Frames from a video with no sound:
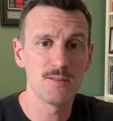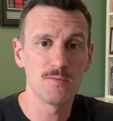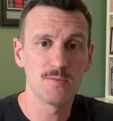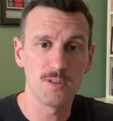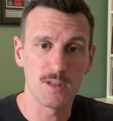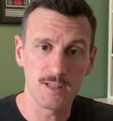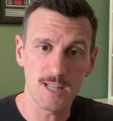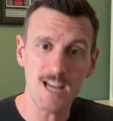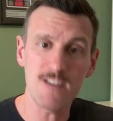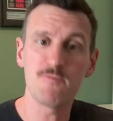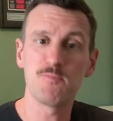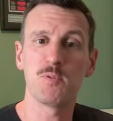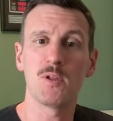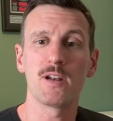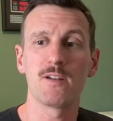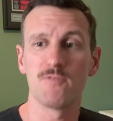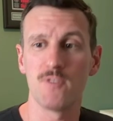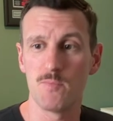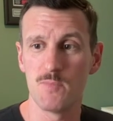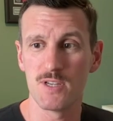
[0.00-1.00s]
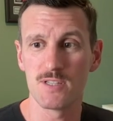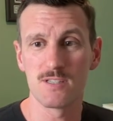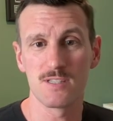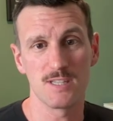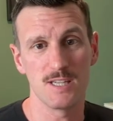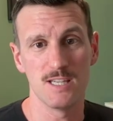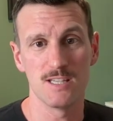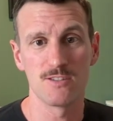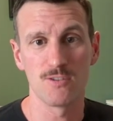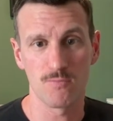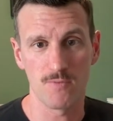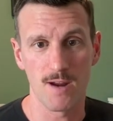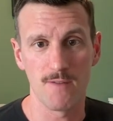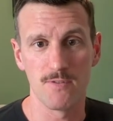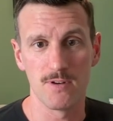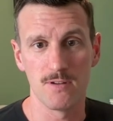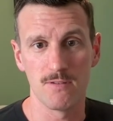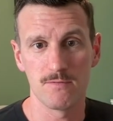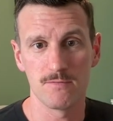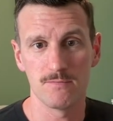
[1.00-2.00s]
the lifeblood of the business is the
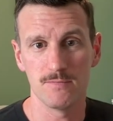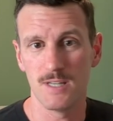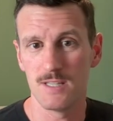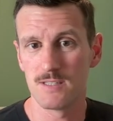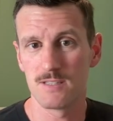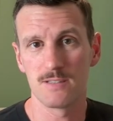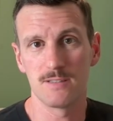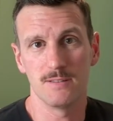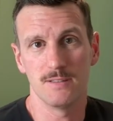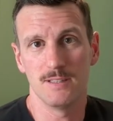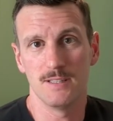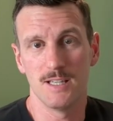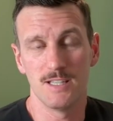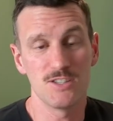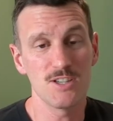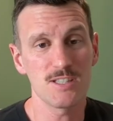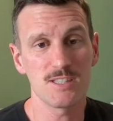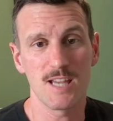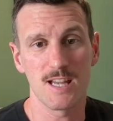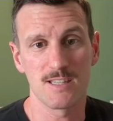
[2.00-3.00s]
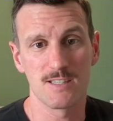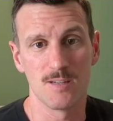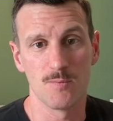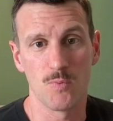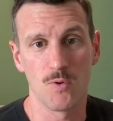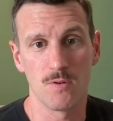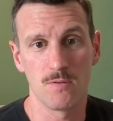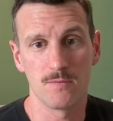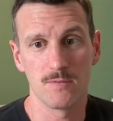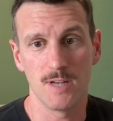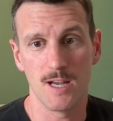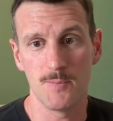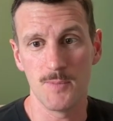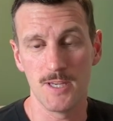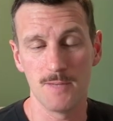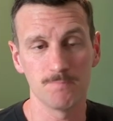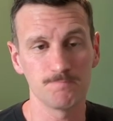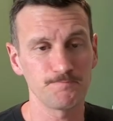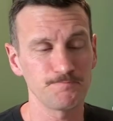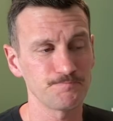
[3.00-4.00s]
revenue. It's just that simple. I
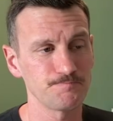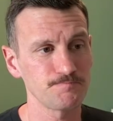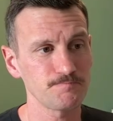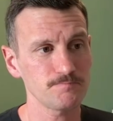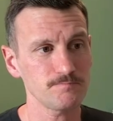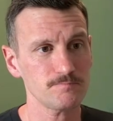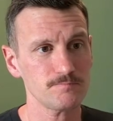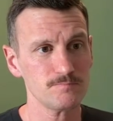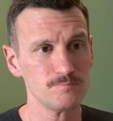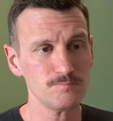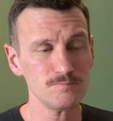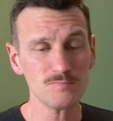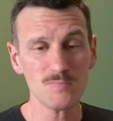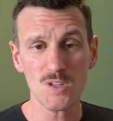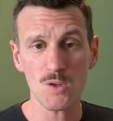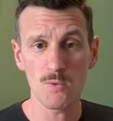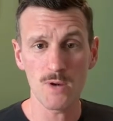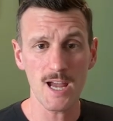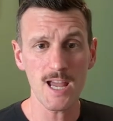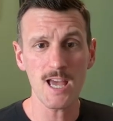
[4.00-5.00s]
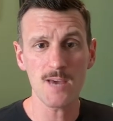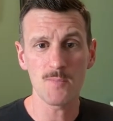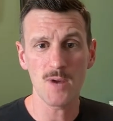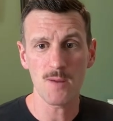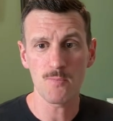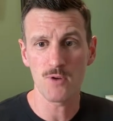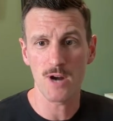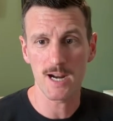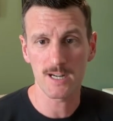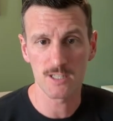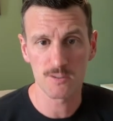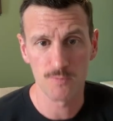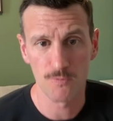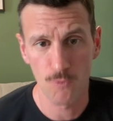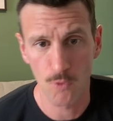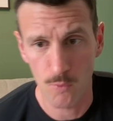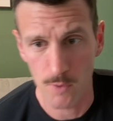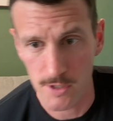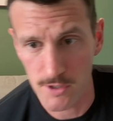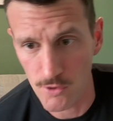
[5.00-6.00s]
mean, when I had my practice
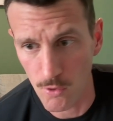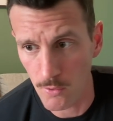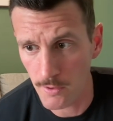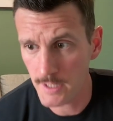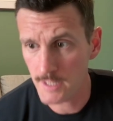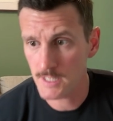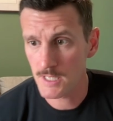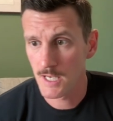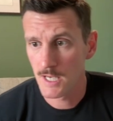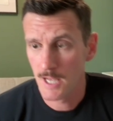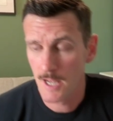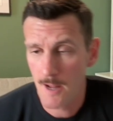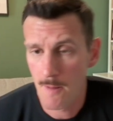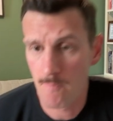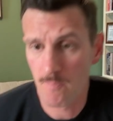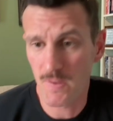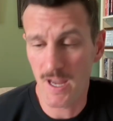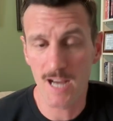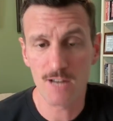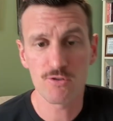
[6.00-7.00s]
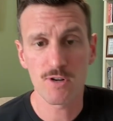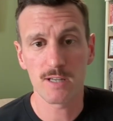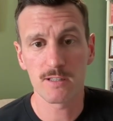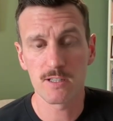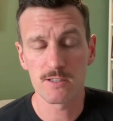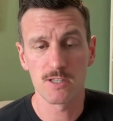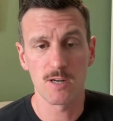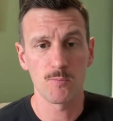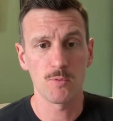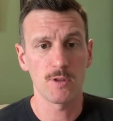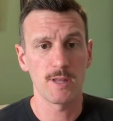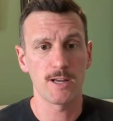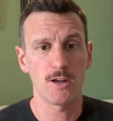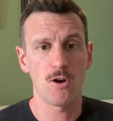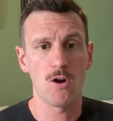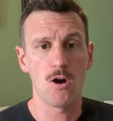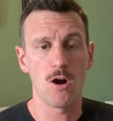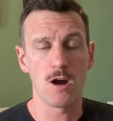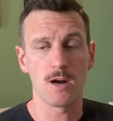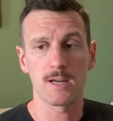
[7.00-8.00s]
before we sold it, I tracked this number like a
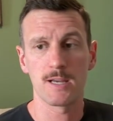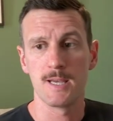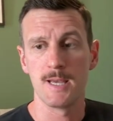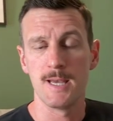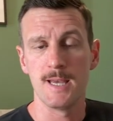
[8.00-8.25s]
hawk.